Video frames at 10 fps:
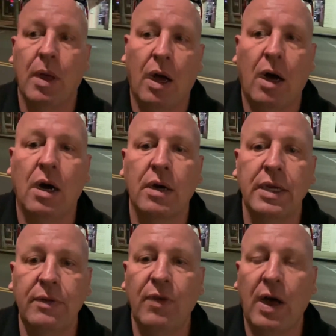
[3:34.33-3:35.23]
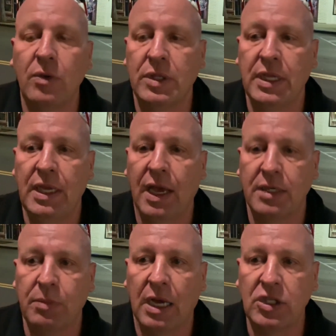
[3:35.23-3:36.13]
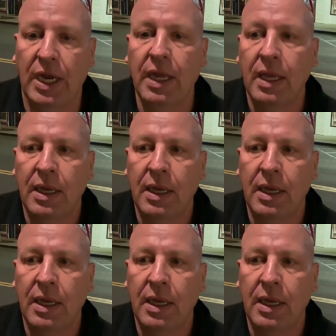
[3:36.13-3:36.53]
are involved with the EOS blockchain,